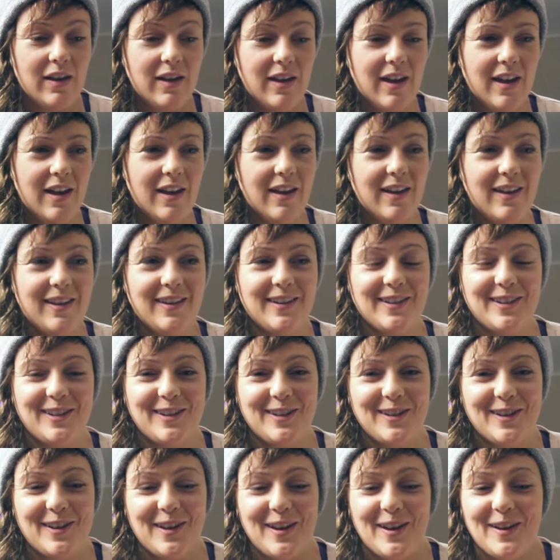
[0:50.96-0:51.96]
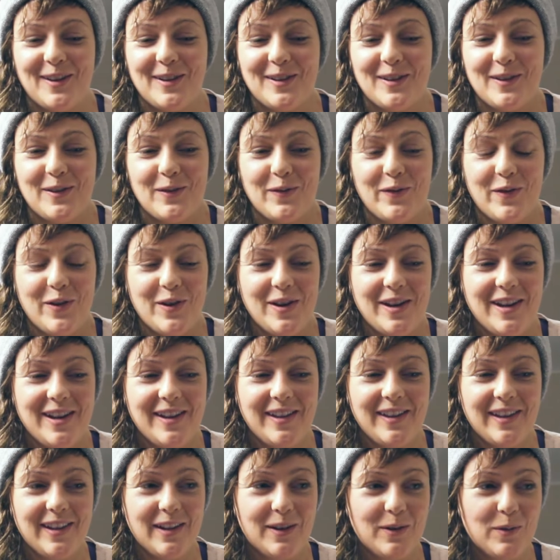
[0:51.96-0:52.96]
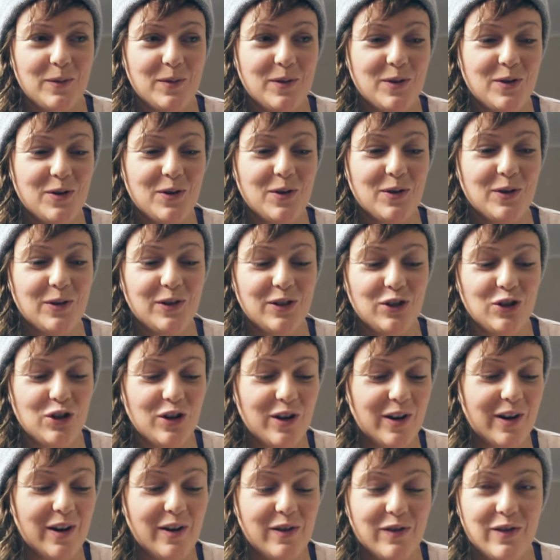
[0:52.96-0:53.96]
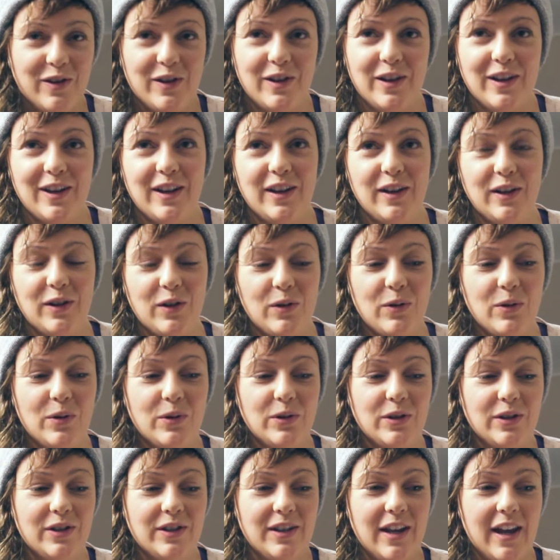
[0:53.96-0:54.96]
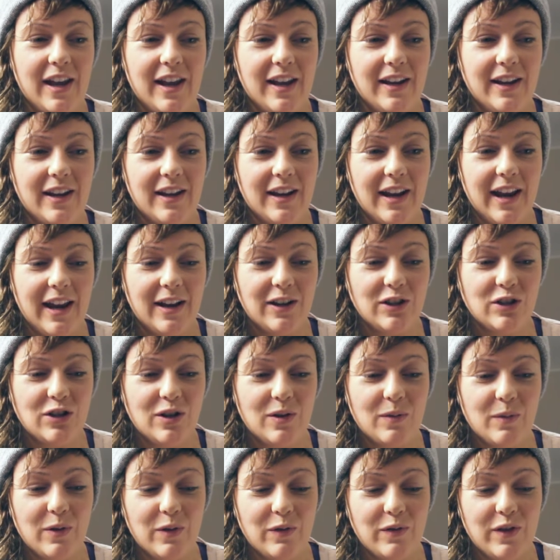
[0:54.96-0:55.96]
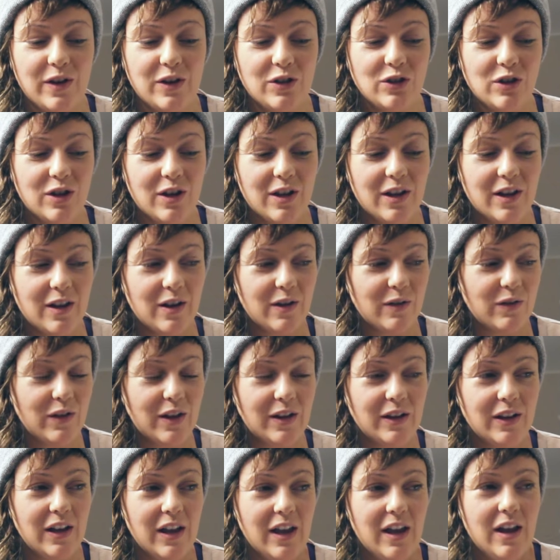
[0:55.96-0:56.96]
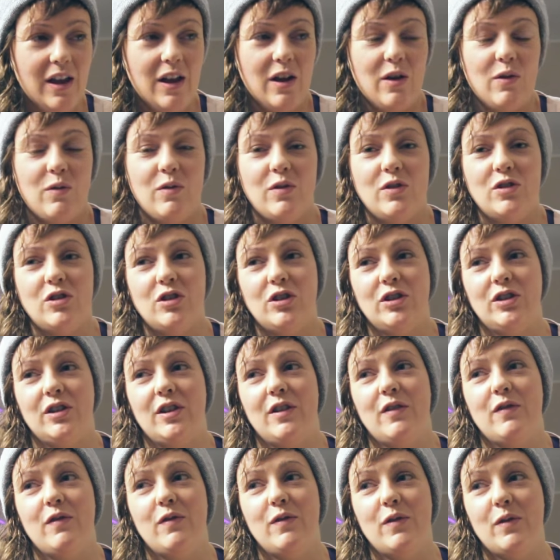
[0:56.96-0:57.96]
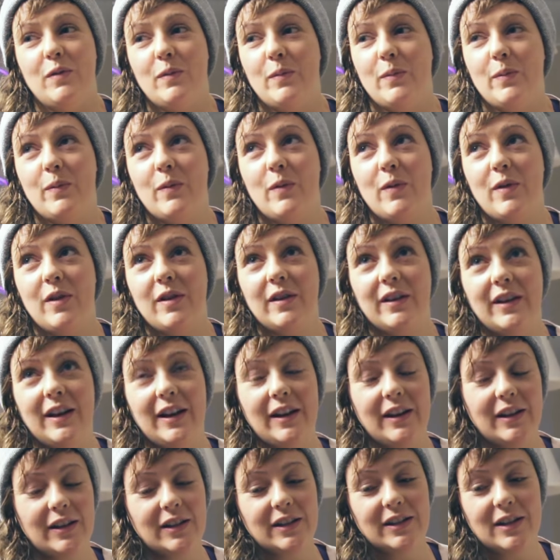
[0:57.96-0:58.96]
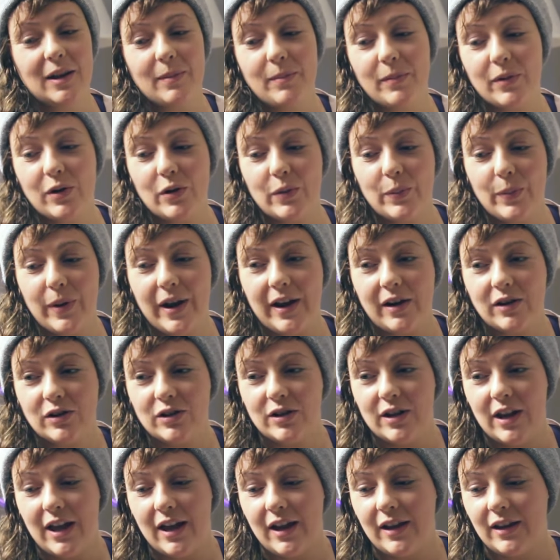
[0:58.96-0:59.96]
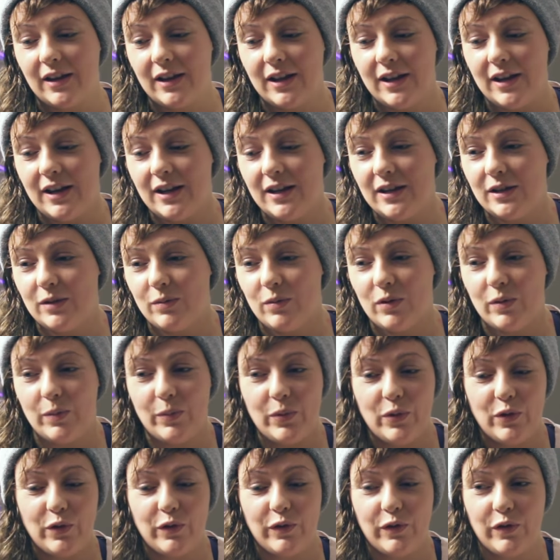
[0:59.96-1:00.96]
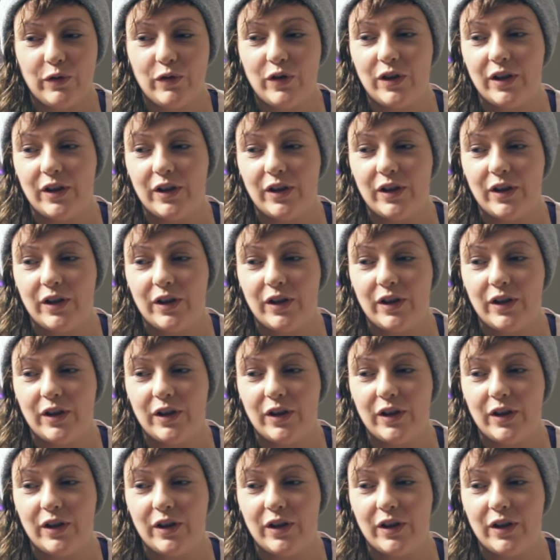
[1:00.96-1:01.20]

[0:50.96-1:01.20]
Yeah, it's it's funny. Like we do share a really close uh, connection with each other. I think we just have the kind of similar personalities. We're both